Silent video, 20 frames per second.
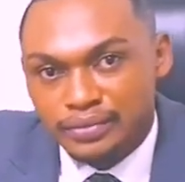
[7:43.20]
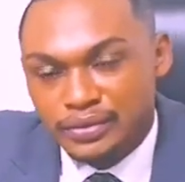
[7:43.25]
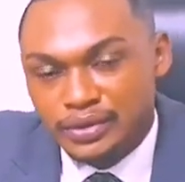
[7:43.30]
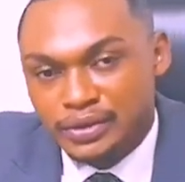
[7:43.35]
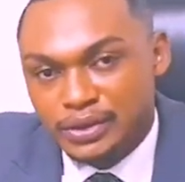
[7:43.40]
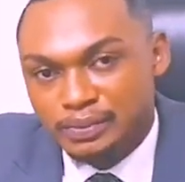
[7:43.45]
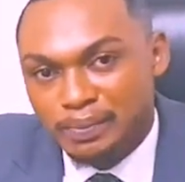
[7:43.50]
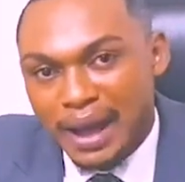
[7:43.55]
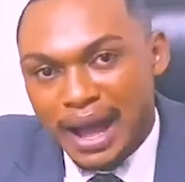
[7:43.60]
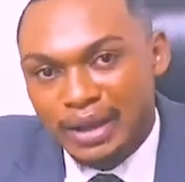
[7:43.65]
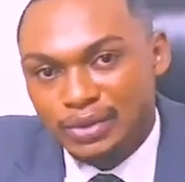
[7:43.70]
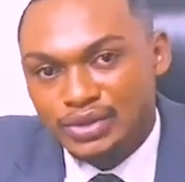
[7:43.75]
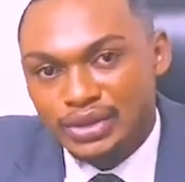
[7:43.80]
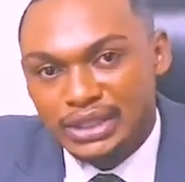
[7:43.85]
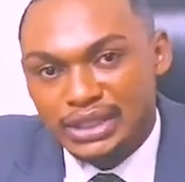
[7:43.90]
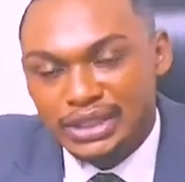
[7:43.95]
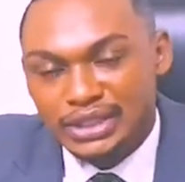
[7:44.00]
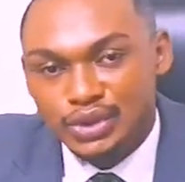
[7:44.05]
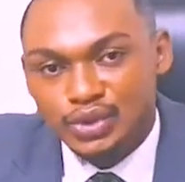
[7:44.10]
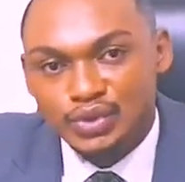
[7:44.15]

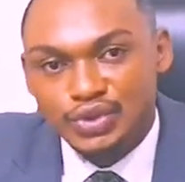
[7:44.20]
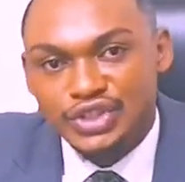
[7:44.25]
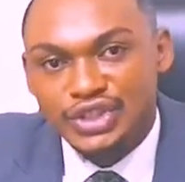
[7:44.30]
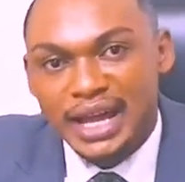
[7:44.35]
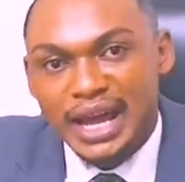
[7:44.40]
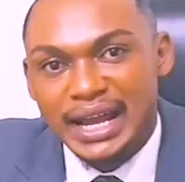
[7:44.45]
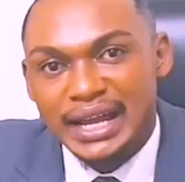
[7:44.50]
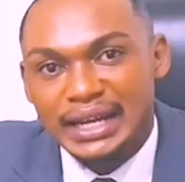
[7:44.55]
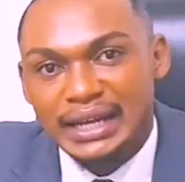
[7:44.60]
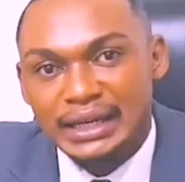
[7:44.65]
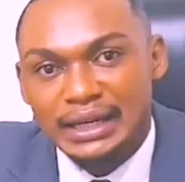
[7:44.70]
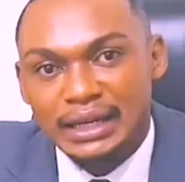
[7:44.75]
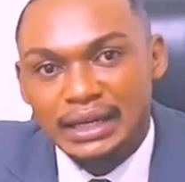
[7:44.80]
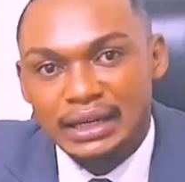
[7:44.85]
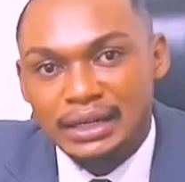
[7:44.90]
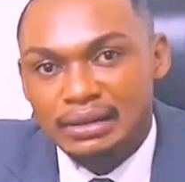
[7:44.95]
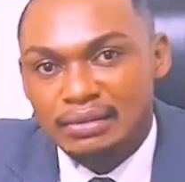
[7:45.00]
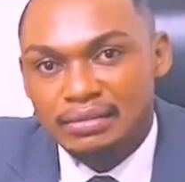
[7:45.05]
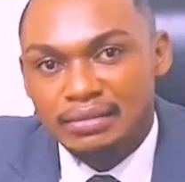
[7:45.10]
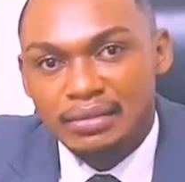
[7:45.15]
spouses to sign
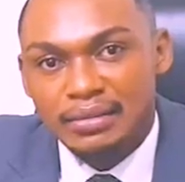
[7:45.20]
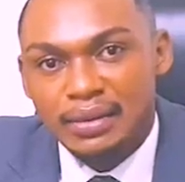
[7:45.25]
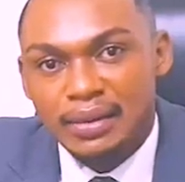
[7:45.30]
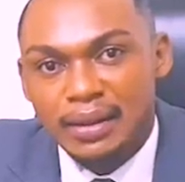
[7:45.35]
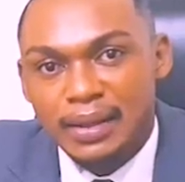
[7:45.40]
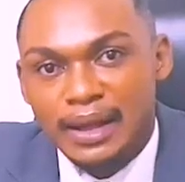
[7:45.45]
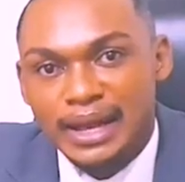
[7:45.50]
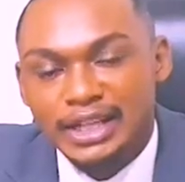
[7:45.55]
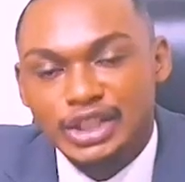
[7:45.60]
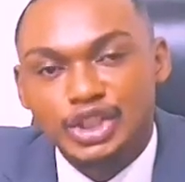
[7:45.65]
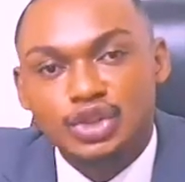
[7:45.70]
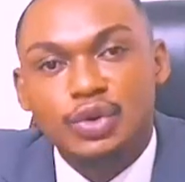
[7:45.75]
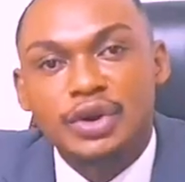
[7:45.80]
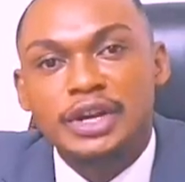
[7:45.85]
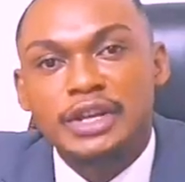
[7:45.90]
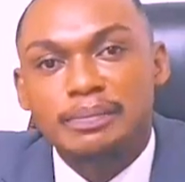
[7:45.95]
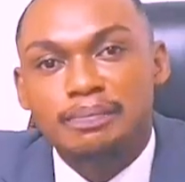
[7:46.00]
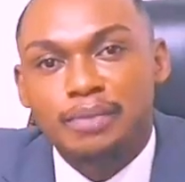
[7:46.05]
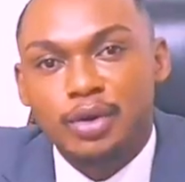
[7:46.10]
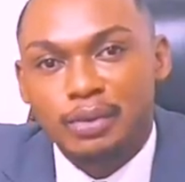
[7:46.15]

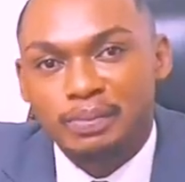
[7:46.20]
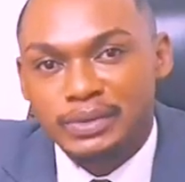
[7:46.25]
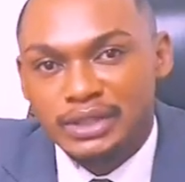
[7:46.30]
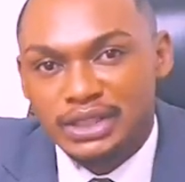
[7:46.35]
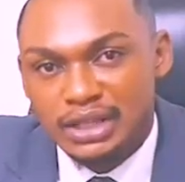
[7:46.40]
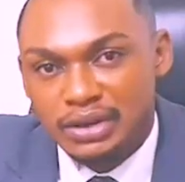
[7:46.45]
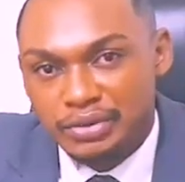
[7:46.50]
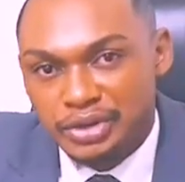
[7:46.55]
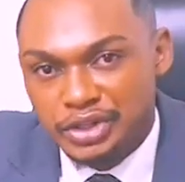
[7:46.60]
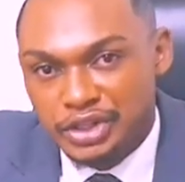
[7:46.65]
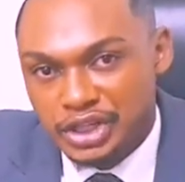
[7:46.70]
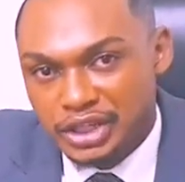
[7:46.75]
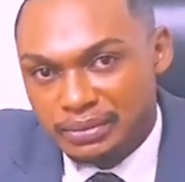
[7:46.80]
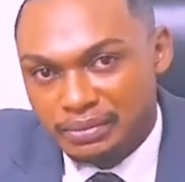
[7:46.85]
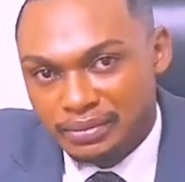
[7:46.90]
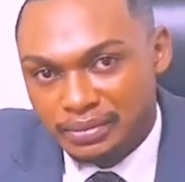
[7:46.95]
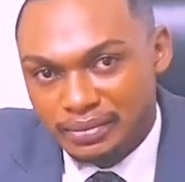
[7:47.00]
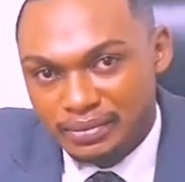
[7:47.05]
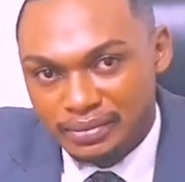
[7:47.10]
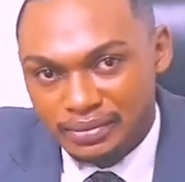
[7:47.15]
joint property
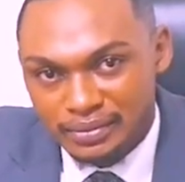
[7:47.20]
regime.